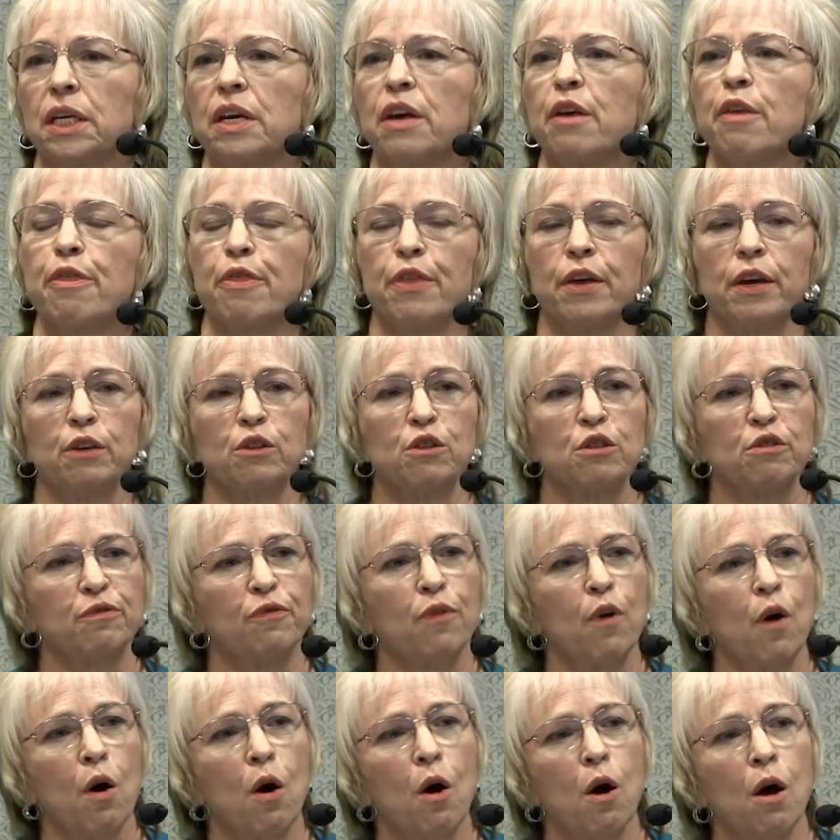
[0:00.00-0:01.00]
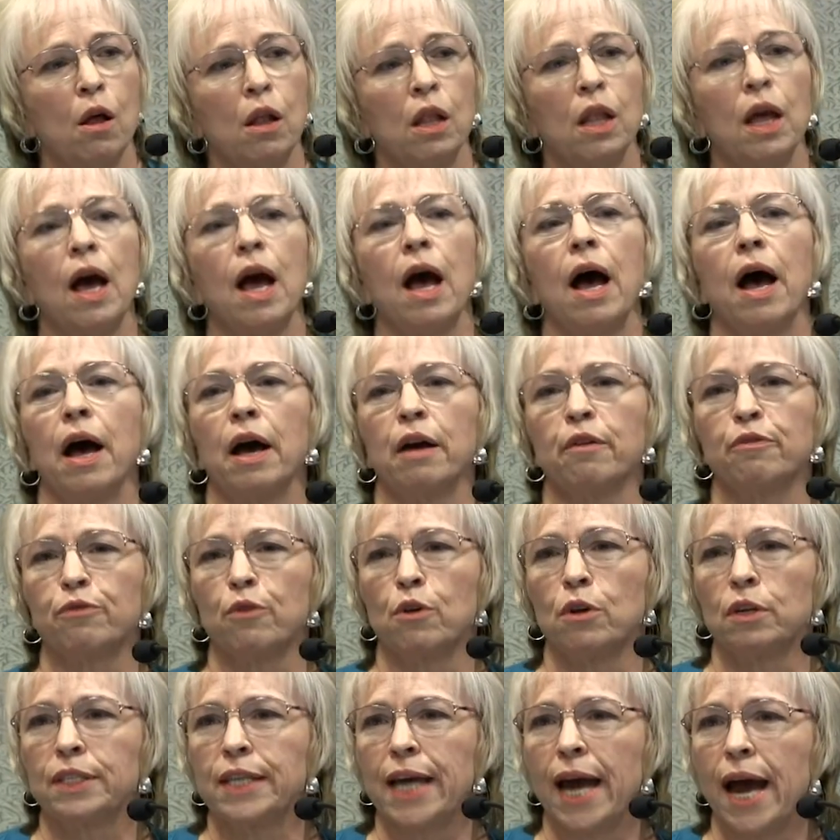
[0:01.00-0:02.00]
Things fall, I
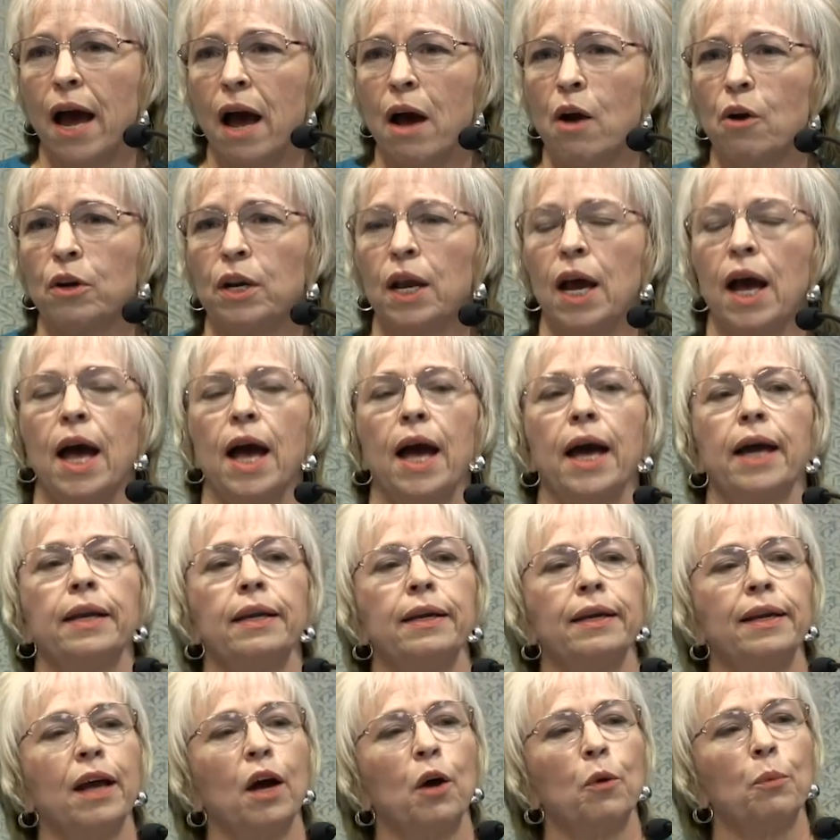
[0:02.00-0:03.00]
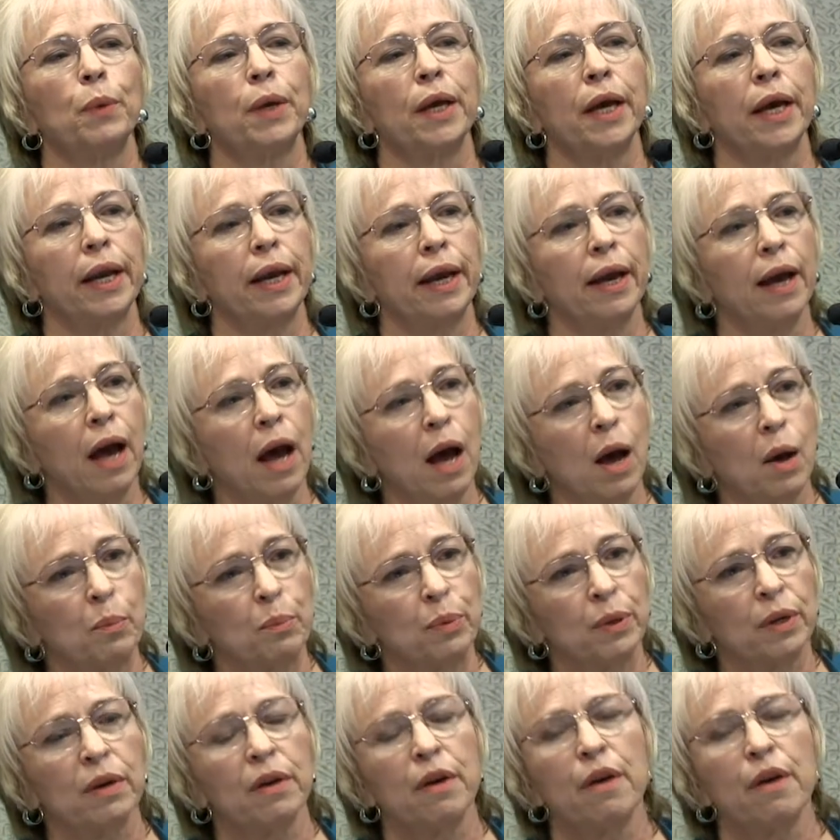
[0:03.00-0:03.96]
fall down, I need help getting up,